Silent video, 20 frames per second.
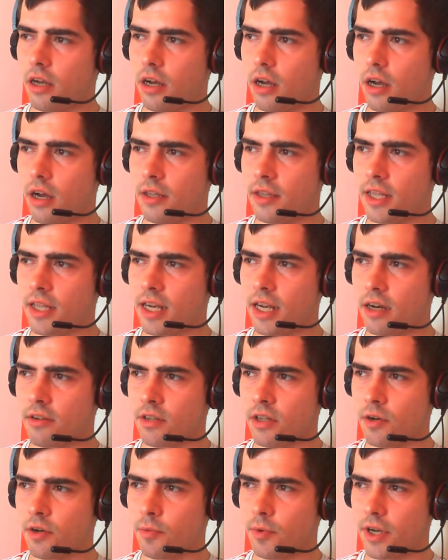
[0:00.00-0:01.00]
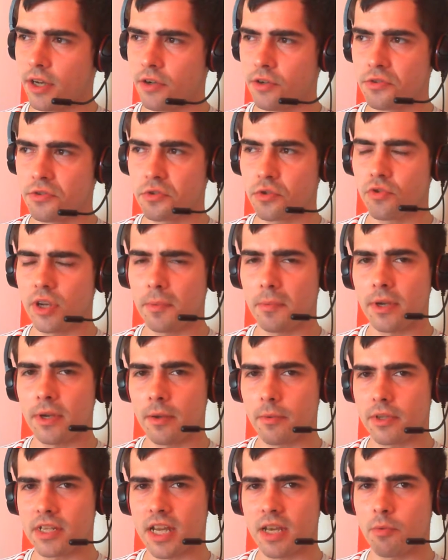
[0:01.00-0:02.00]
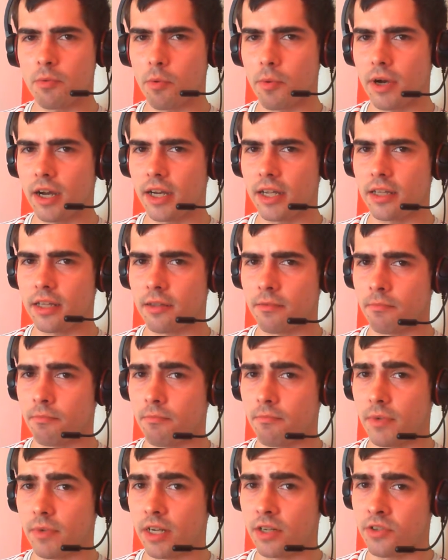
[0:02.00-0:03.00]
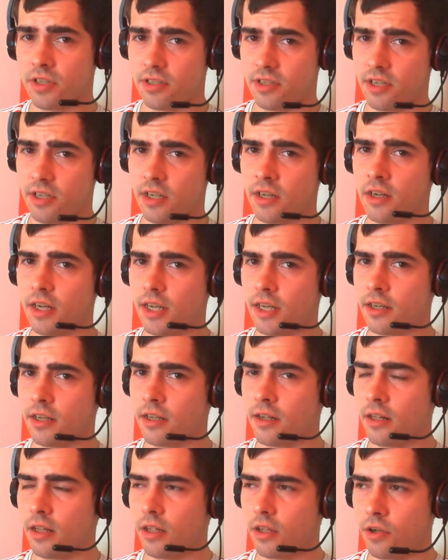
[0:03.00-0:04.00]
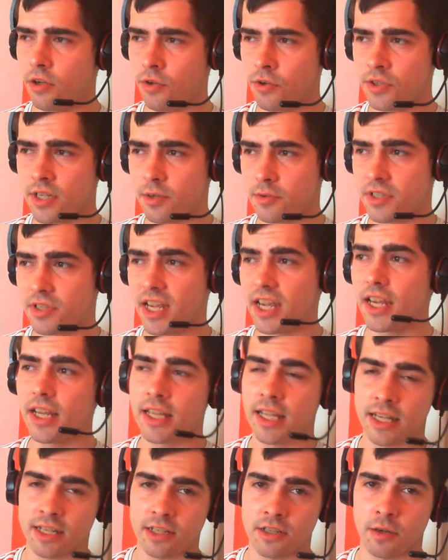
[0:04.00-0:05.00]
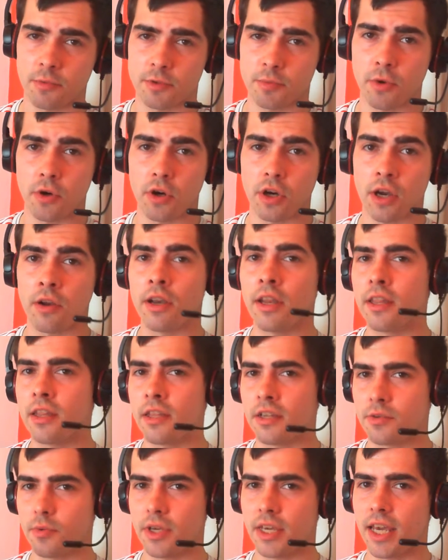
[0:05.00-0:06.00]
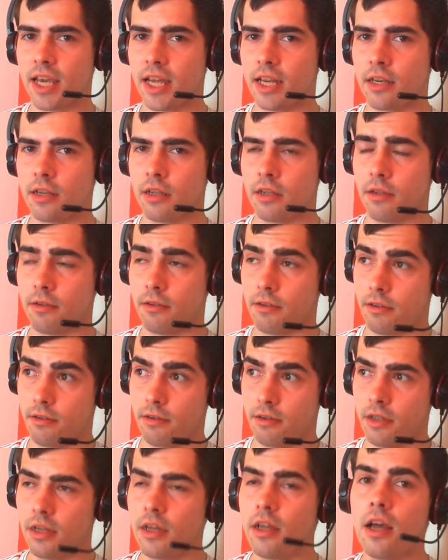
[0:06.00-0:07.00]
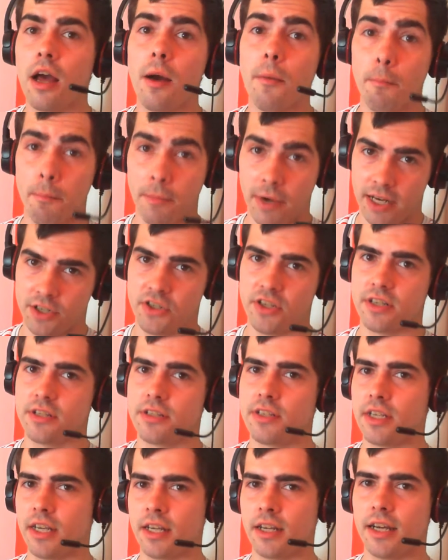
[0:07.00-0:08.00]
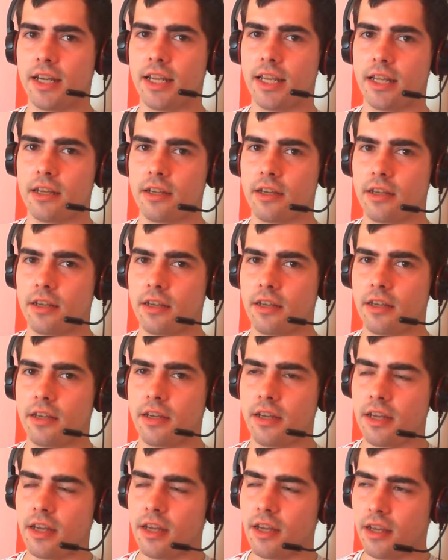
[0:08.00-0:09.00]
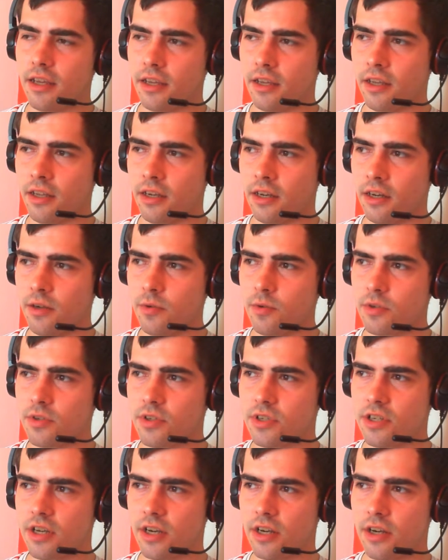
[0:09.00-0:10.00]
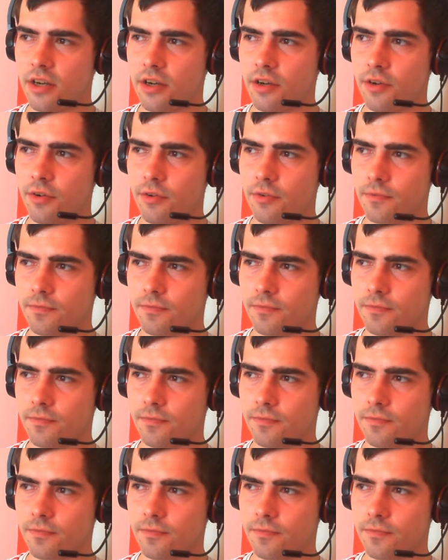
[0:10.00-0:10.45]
And then out of nowhere, who's creeping up the table behind them? Manchester United. Who's now taken that top spot going in this weekend? Manchester United. You know, so